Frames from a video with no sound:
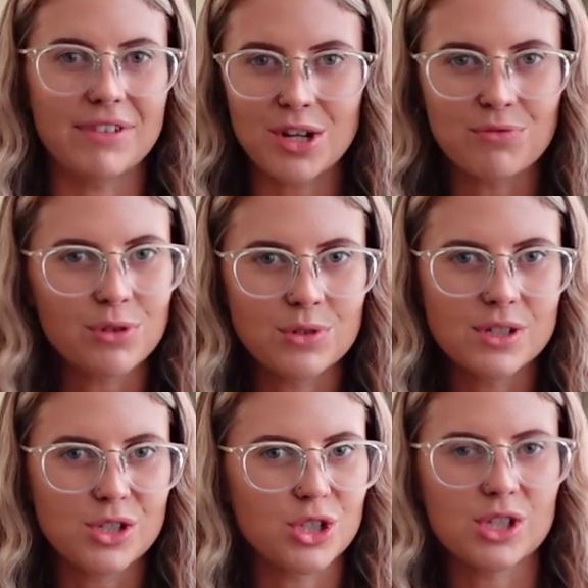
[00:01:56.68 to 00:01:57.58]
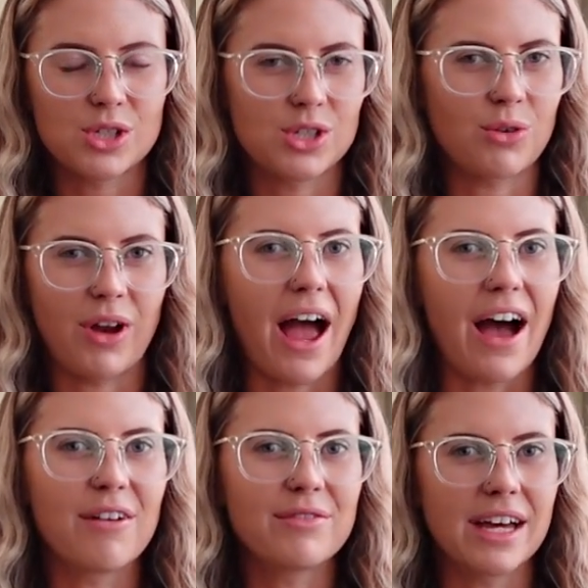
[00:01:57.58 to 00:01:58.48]
vegan foods just don't
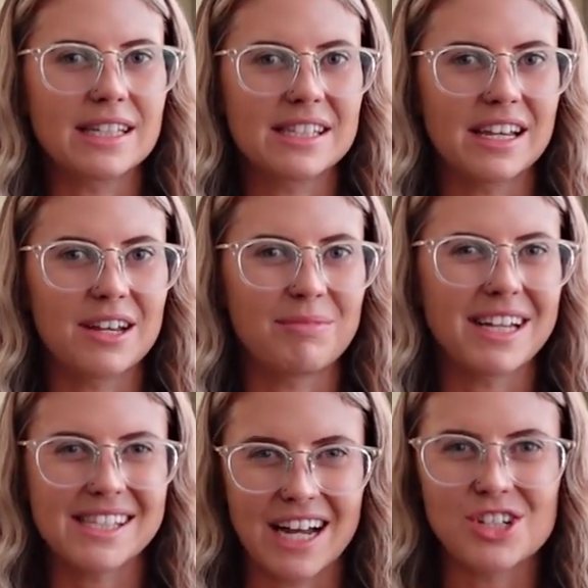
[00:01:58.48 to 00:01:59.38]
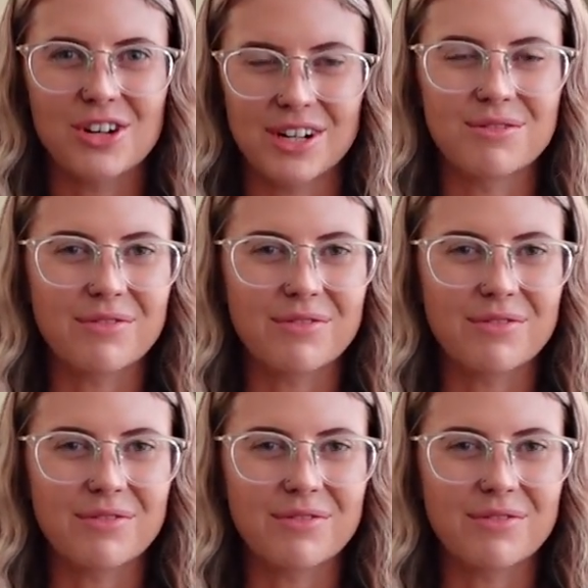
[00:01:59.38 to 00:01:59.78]
have that same like saturated